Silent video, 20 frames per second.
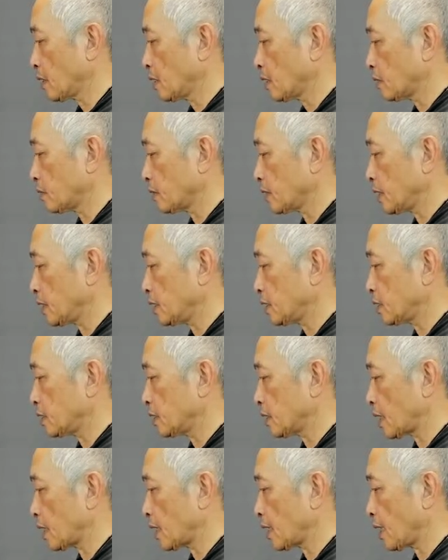We need to
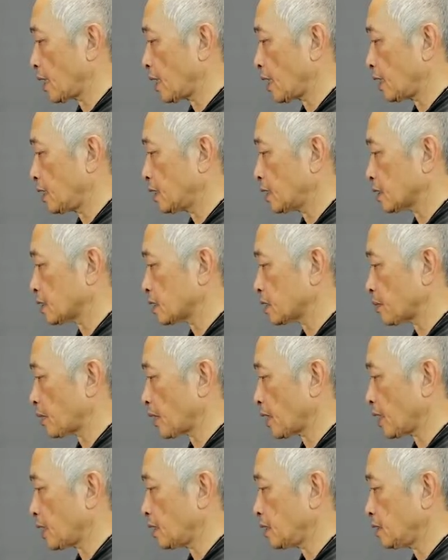align our
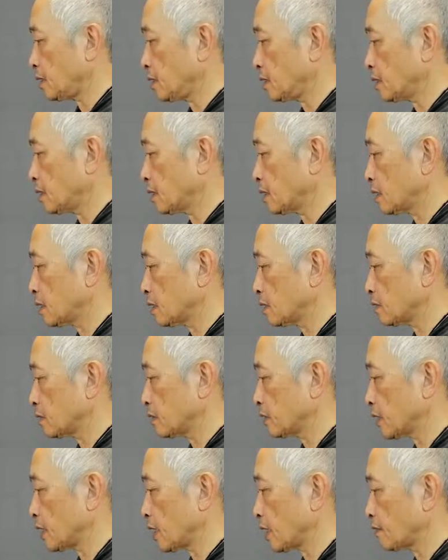spine with
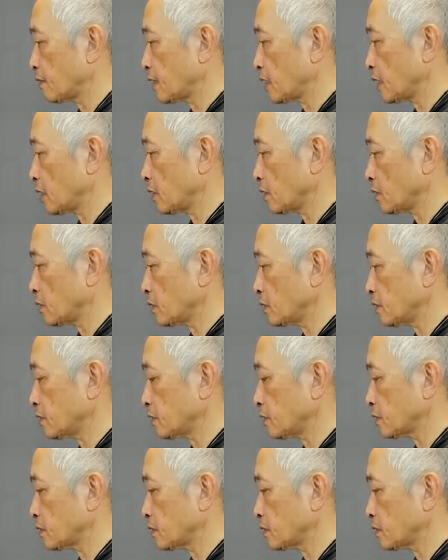the heaven and earth.